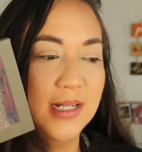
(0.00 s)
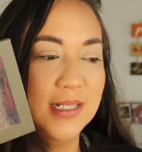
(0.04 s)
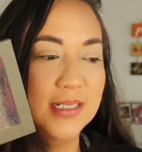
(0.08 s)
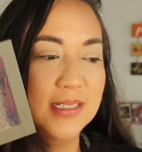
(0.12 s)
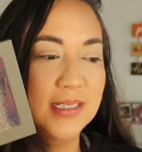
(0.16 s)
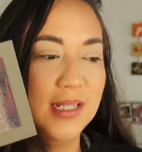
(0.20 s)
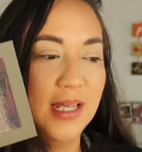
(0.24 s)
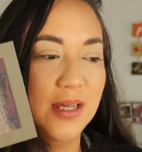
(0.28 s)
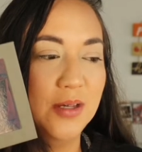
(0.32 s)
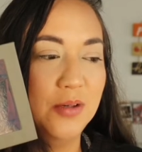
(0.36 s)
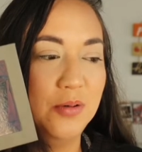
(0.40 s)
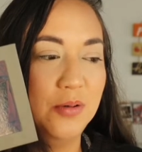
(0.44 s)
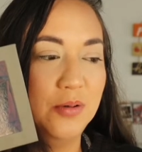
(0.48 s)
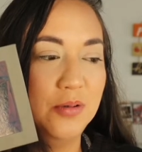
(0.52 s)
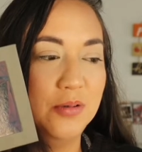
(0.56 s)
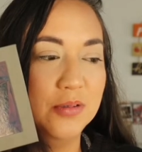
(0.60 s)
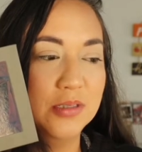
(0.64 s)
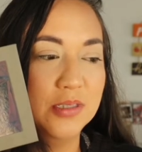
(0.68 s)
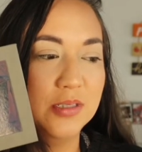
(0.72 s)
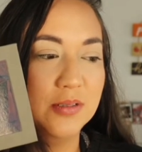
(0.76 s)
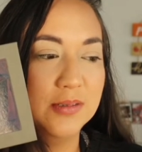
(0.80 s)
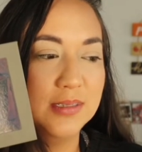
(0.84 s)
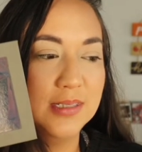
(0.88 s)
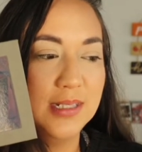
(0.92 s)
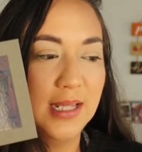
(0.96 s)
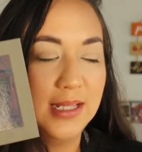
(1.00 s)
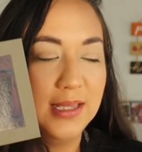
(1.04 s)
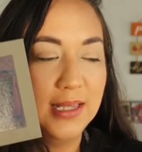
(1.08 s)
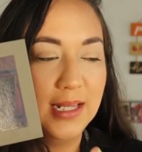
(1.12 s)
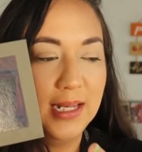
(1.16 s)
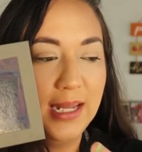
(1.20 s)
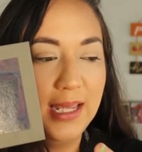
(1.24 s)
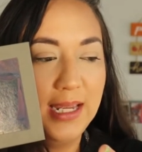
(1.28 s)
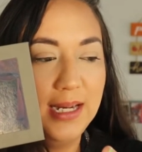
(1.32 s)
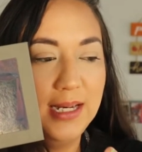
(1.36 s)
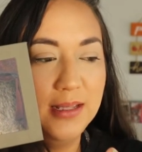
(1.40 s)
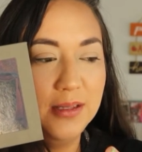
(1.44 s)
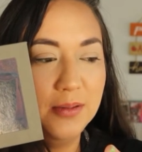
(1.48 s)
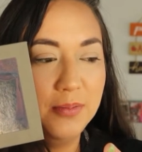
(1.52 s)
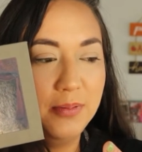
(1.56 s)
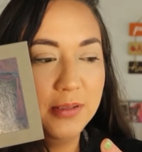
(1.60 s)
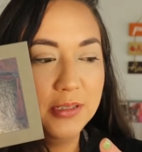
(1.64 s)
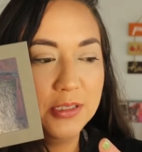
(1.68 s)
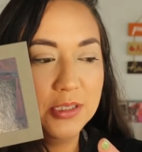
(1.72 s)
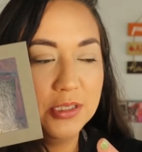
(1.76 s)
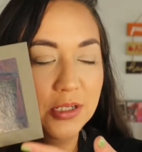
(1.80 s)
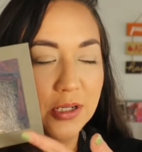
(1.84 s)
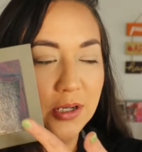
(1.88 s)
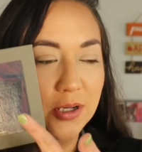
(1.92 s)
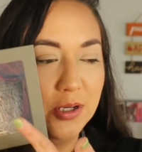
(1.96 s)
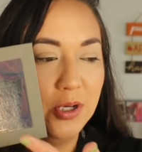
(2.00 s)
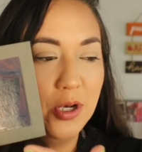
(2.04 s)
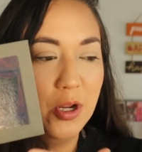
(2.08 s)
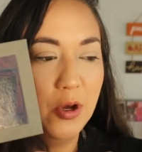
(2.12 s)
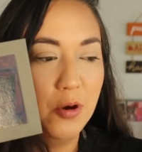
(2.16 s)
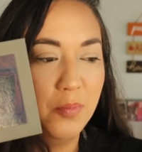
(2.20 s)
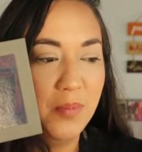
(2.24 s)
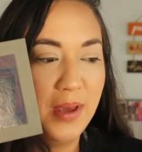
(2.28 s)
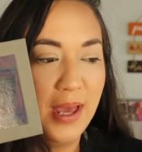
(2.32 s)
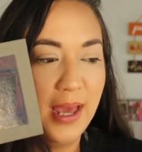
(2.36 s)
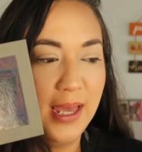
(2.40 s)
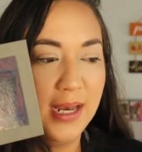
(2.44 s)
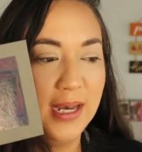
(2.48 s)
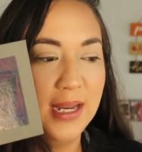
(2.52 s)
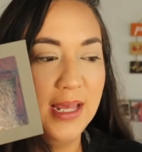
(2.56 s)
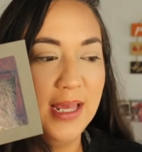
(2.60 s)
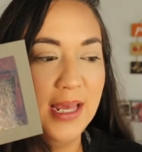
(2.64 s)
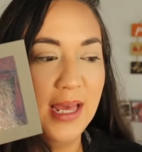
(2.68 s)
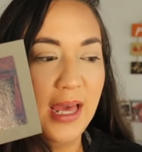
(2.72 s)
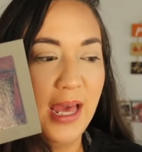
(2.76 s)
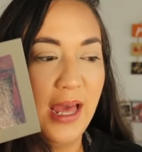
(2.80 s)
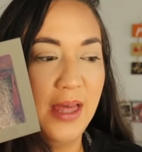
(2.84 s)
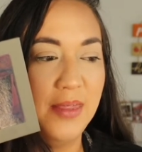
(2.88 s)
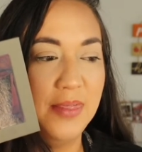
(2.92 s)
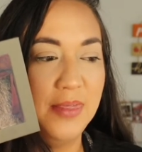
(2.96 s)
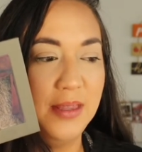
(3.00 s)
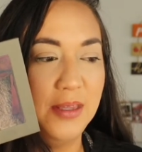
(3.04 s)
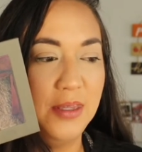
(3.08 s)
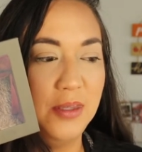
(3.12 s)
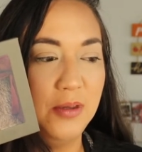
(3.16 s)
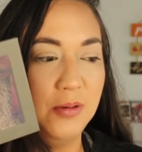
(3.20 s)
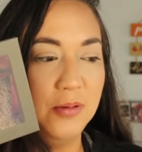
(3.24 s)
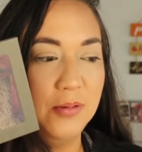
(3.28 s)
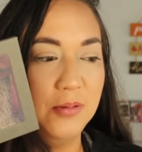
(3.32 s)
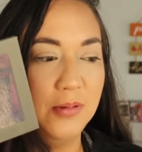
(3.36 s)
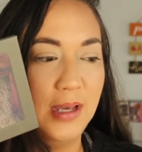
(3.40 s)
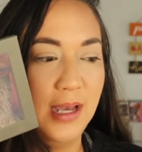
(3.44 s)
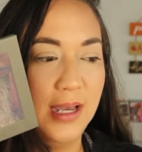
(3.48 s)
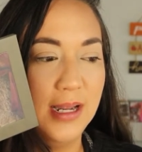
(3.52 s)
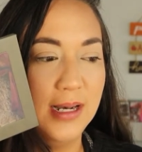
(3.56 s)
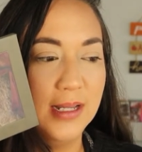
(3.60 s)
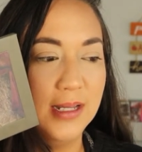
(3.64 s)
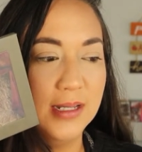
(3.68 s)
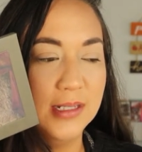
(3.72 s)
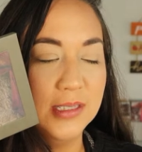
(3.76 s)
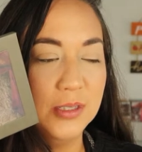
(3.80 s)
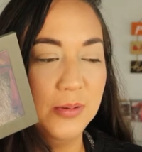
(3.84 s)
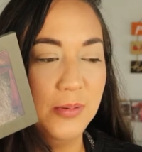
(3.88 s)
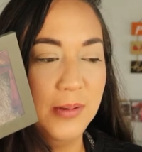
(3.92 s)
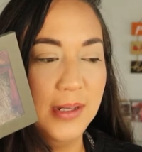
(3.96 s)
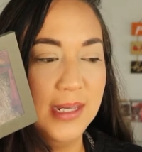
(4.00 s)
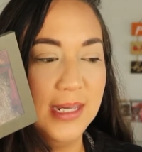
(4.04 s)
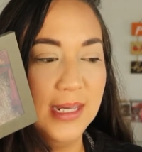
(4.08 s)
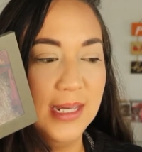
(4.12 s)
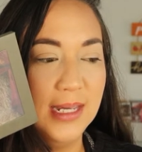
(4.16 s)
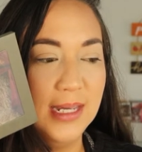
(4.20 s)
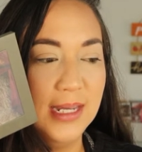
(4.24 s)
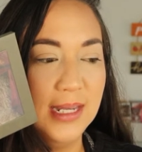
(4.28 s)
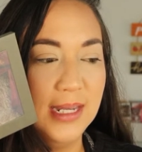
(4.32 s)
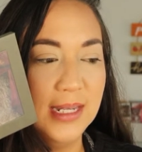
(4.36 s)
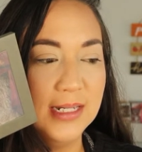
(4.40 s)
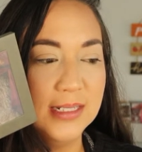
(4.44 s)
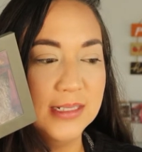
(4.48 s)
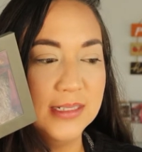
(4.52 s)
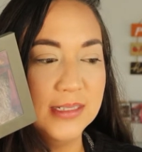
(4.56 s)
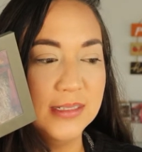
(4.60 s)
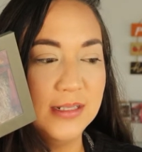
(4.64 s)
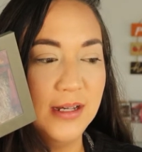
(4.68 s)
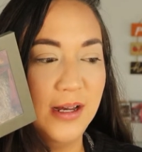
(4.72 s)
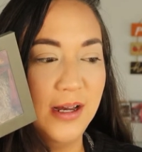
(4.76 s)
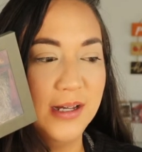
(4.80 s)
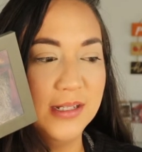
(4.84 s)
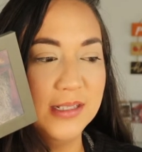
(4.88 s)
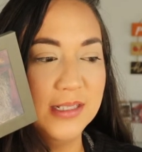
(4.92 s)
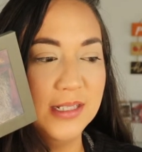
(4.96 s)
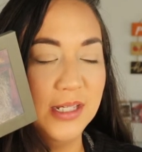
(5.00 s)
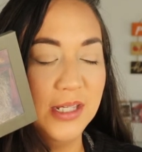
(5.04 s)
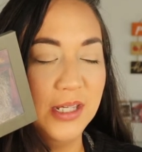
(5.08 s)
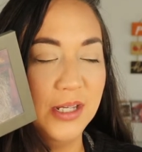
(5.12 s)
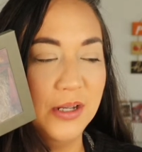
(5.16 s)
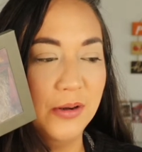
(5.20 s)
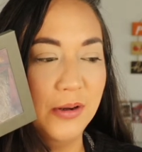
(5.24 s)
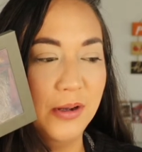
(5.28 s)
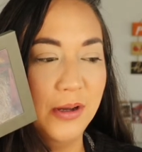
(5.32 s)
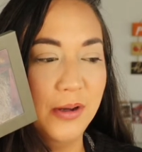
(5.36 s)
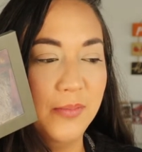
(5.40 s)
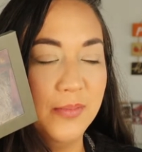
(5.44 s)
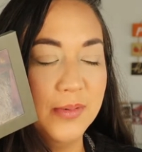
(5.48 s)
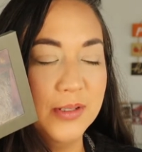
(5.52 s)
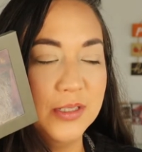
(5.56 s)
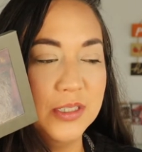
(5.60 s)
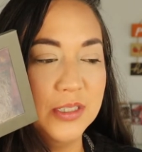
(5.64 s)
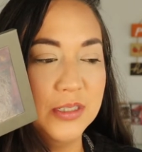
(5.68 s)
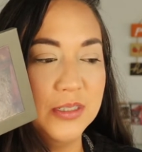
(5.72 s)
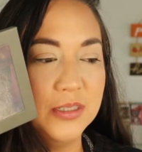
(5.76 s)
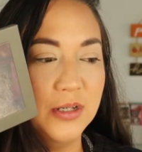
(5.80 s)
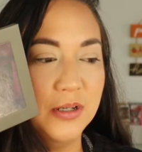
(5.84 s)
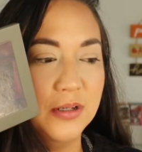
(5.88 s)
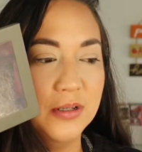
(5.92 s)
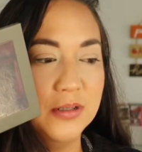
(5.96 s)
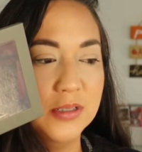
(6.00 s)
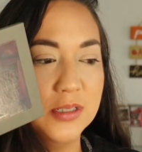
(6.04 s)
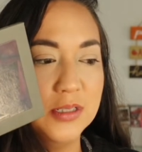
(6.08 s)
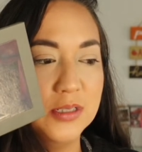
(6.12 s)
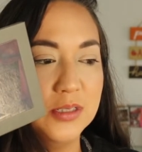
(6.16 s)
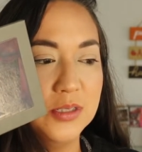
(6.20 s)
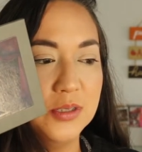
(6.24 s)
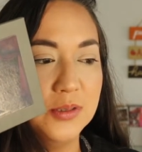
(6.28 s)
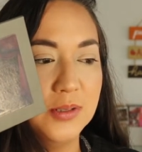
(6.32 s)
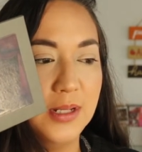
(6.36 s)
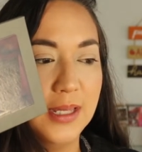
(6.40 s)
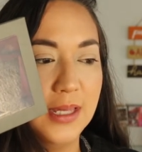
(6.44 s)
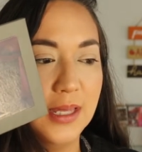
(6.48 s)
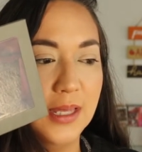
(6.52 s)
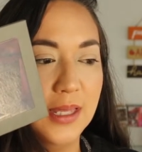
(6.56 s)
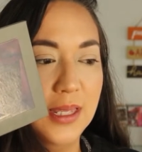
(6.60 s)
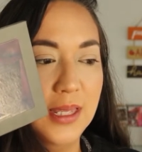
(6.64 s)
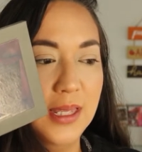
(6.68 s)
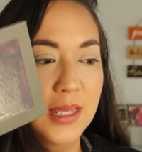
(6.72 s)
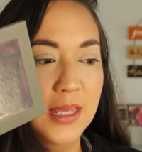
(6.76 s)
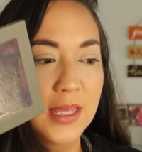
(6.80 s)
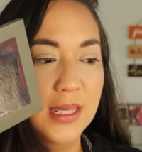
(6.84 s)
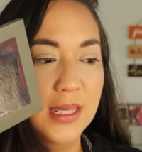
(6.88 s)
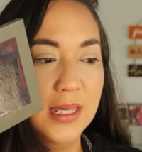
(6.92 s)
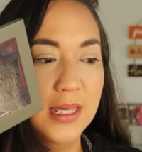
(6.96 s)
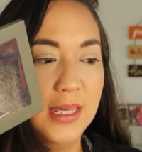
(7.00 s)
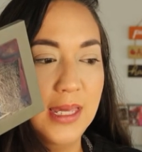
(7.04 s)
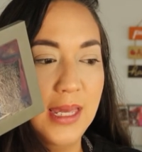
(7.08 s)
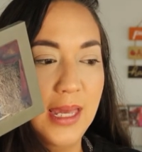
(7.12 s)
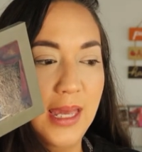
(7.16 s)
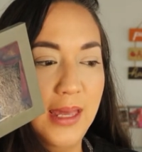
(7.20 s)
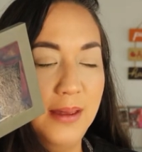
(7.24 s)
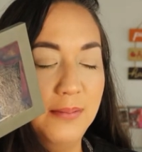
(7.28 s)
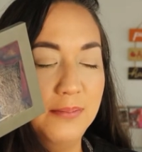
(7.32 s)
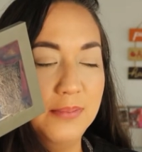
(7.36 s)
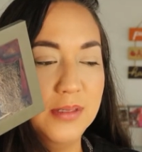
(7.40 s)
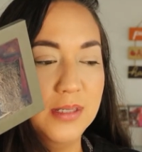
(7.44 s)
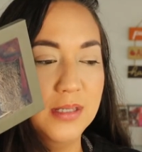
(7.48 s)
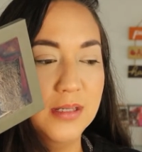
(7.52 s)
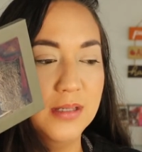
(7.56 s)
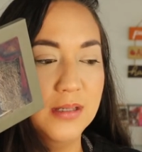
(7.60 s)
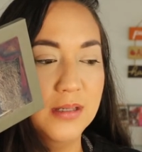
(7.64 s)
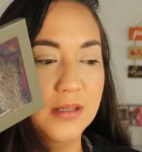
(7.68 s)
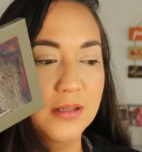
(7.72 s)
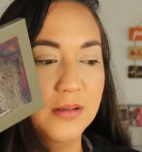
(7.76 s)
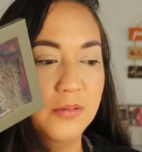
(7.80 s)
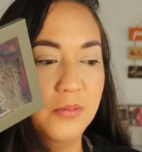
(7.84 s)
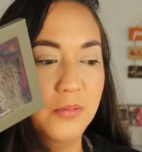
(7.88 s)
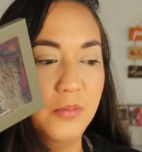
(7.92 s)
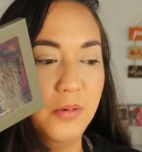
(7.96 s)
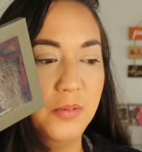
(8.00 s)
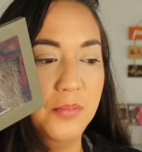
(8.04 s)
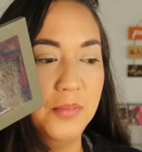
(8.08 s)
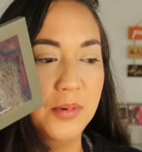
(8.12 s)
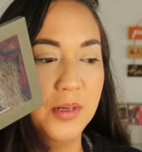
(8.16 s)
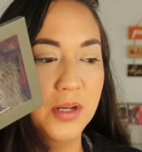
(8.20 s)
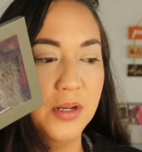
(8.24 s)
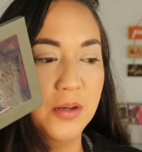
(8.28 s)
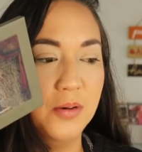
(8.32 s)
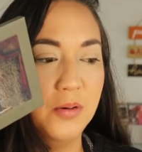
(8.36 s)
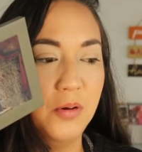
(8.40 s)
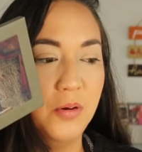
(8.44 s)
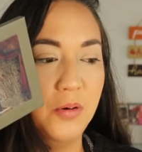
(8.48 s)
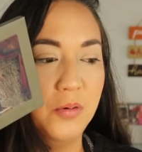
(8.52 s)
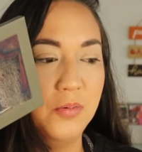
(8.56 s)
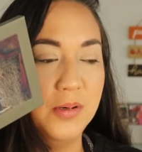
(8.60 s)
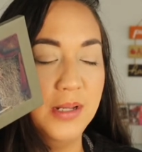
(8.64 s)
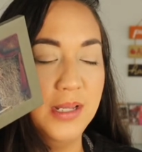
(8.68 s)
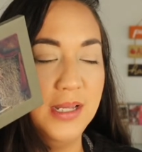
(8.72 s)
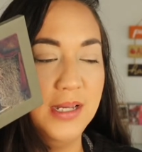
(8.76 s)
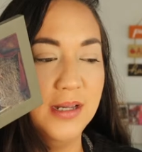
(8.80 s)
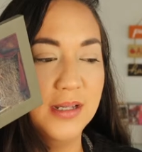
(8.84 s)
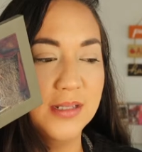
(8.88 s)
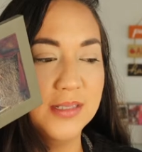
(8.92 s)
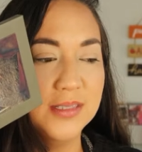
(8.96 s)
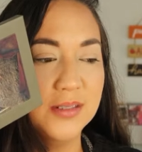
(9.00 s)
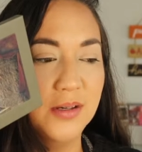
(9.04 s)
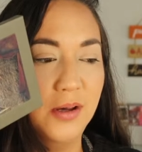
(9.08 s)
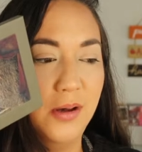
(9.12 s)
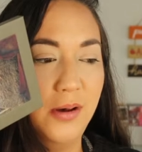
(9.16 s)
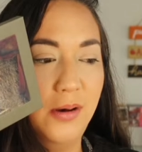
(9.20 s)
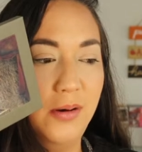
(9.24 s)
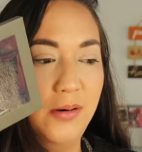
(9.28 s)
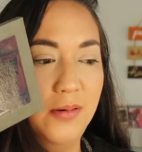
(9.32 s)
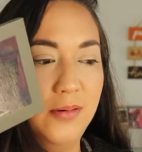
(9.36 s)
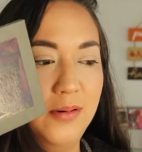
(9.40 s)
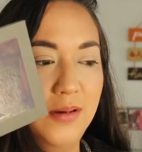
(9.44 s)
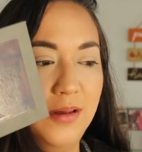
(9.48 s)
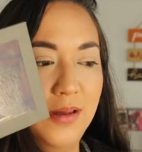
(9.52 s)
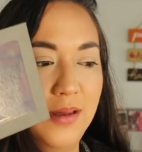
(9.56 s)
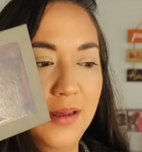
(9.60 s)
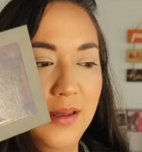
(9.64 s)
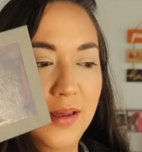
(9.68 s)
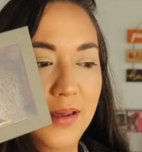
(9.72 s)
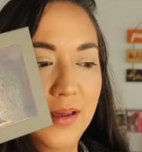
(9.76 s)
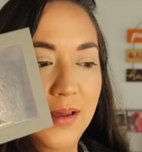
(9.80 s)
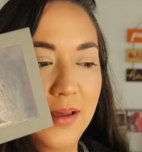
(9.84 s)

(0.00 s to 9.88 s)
Isn't that cool? So it's like the lady in the picture, nomad, and then you kind of tweak it and it says haunted Europe and she turns into like a caped woman holding a skull.